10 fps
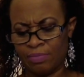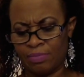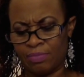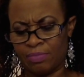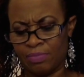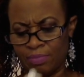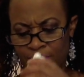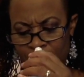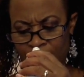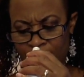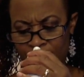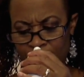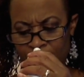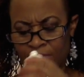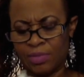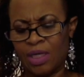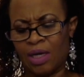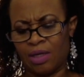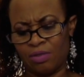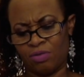like this.
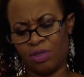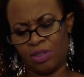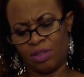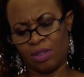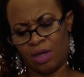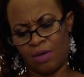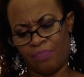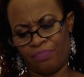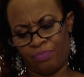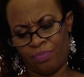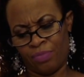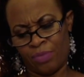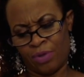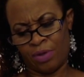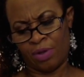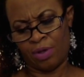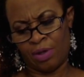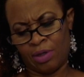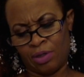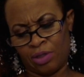Yeah, so this is a
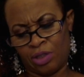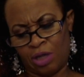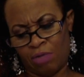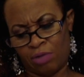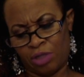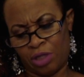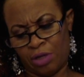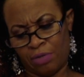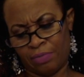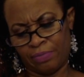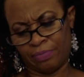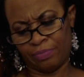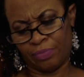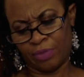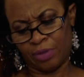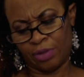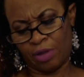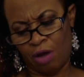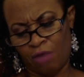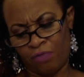shower gel.
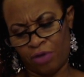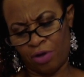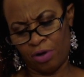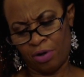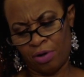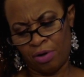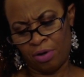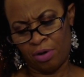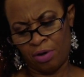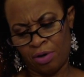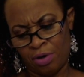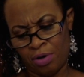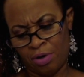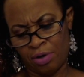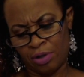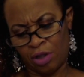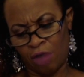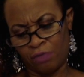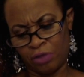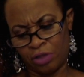Softer,
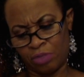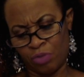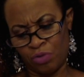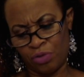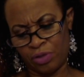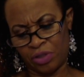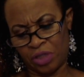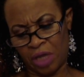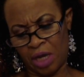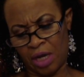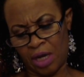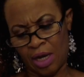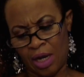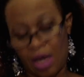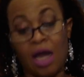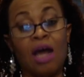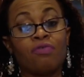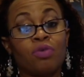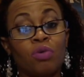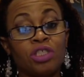smoother skin
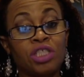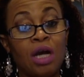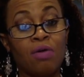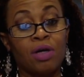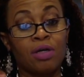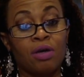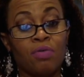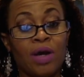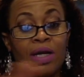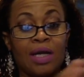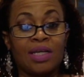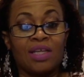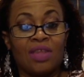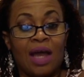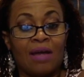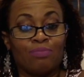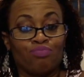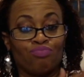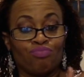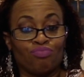after one shower. All right, I need
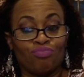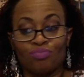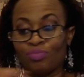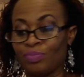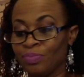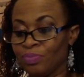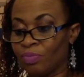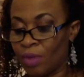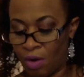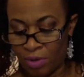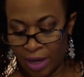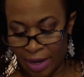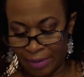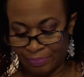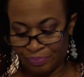that. Okay.